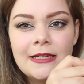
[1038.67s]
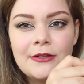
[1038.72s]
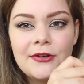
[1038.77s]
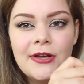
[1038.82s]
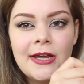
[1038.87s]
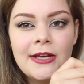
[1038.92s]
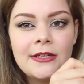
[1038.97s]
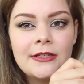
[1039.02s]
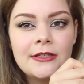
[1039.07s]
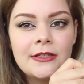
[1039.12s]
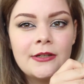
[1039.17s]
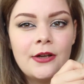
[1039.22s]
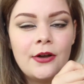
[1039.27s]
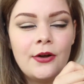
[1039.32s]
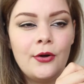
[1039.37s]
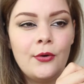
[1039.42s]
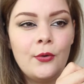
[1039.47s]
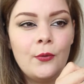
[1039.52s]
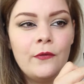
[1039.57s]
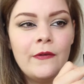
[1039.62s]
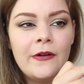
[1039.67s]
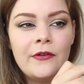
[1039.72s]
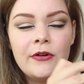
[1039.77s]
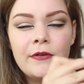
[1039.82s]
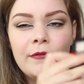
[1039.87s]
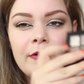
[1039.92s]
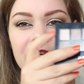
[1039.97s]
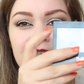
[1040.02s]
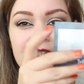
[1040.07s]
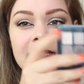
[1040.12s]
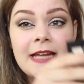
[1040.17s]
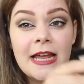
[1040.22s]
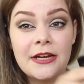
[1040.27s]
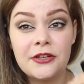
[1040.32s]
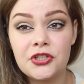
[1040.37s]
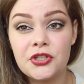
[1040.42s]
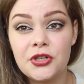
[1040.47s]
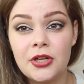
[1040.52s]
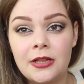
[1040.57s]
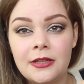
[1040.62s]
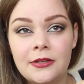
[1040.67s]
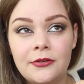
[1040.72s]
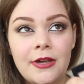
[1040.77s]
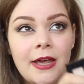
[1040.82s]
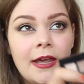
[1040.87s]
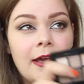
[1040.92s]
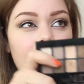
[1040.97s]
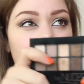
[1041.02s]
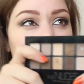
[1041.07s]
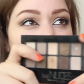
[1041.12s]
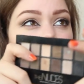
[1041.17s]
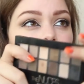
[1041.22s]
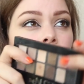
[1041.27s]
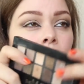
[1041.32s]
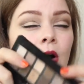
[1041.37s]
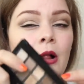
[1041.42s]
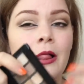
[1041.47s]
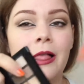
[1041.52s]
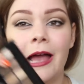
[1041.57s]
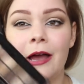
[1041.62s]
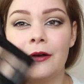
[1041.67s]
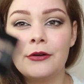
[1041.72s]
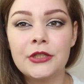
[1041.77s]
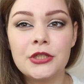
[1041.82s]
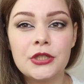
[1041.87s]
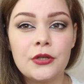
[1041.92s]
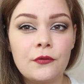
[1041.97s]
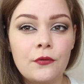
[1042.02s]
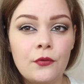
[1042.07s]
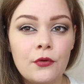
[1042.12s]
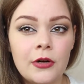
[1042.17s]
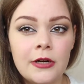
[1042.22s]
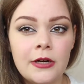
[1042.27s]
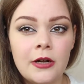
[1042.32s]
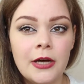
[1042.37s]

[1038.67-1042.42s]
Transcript: You can go very, very natural. You can go all out for a